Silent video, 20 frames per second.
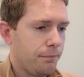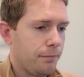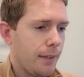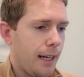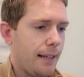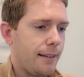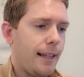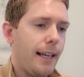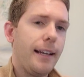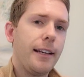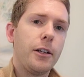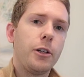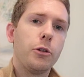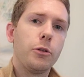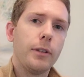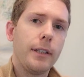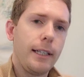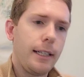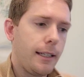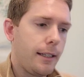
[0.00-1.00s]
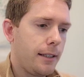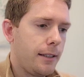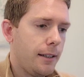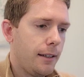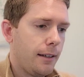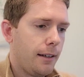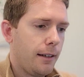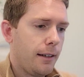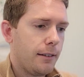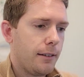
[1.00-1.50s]
And they agreed
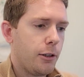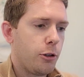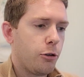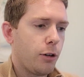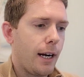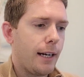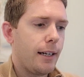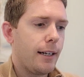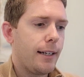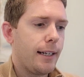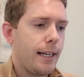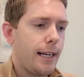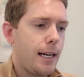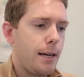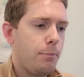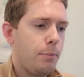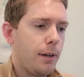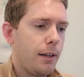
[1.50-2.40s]
to try to keep